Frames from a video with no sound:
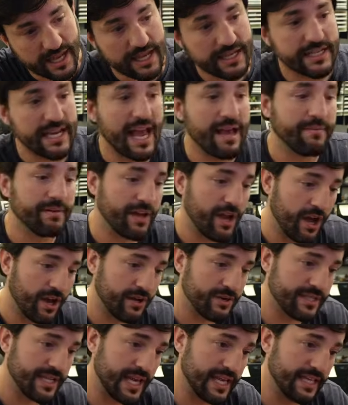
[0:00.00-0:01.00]
Tabbing,
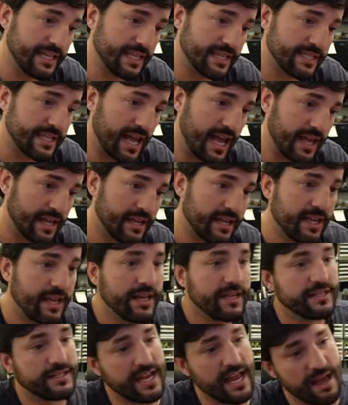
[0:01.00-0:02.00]
auto-attacking this guy.
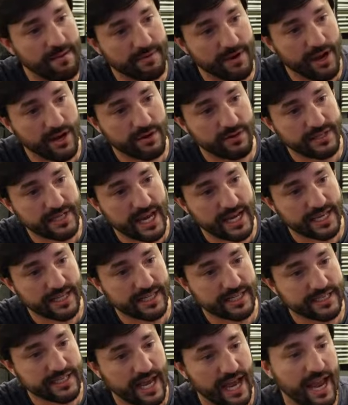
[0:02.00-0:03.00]
Tabbing, auto-attacking
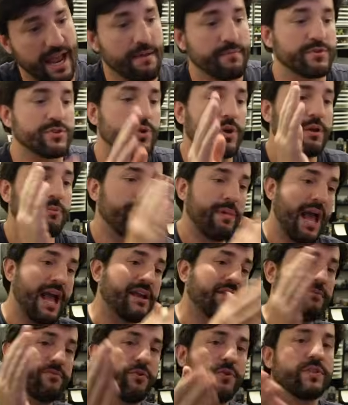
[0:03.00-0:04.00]
this guy. And I'm just going back
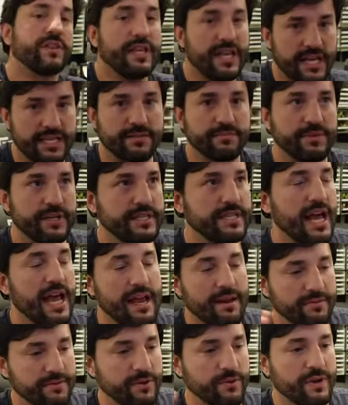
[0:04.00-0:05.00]
and forth. Yes, I'm going to die.
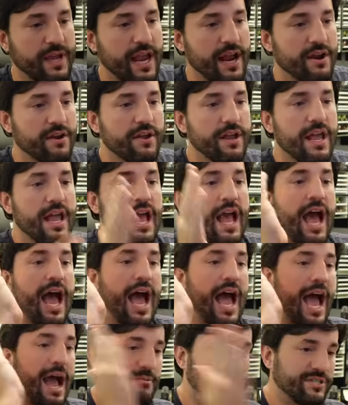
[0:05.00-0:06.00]
I don't care.
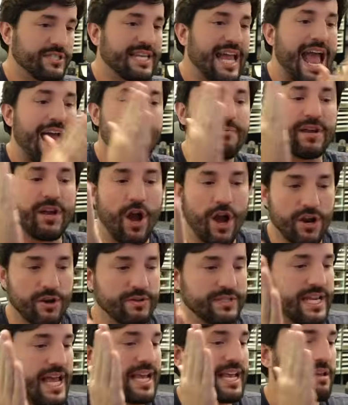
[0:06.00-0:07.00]
I'm just tabbing,
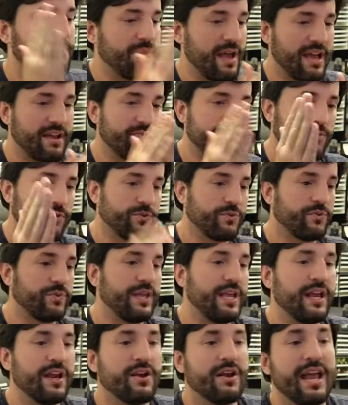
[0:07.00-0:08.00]
auto-attacking back and forth with
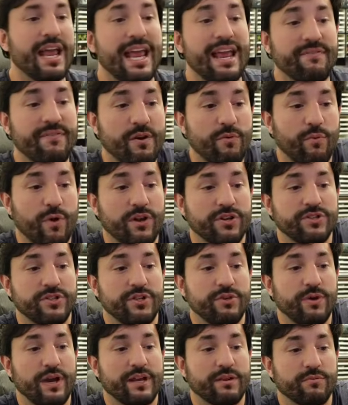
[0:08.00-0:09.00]
here. If I want
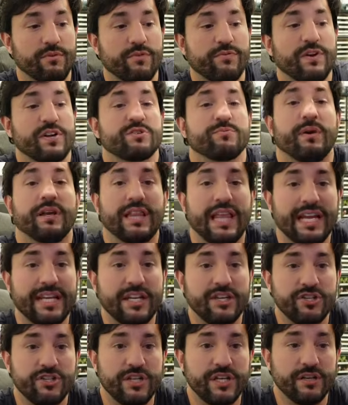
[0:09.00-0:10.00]
to, I can refresh my
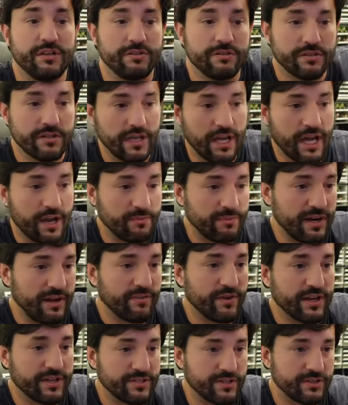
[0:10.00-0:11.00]
lightning shield whenever
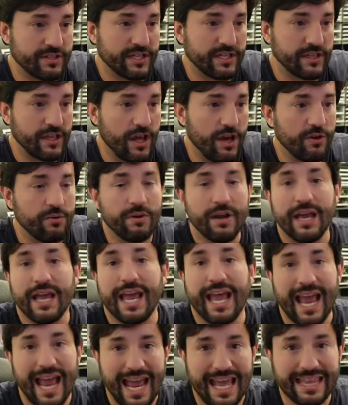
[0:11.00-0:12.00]
I start to get low,
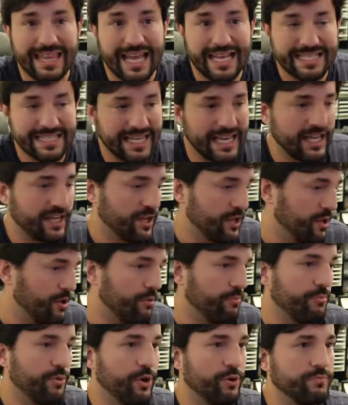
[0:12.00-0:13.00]
and that's it.
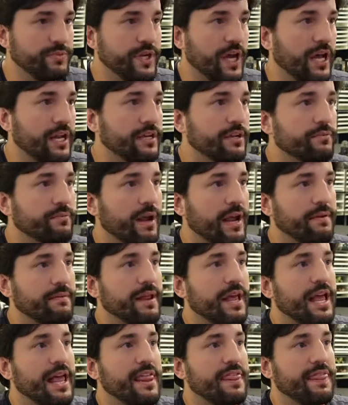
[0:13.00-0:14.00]
Boom, done, right?
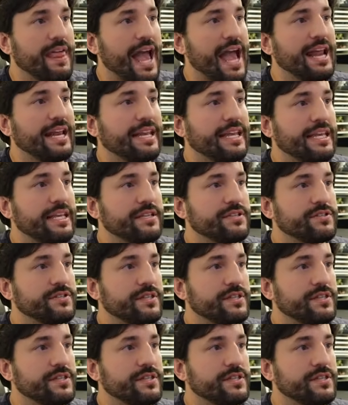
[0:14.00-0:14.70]
That is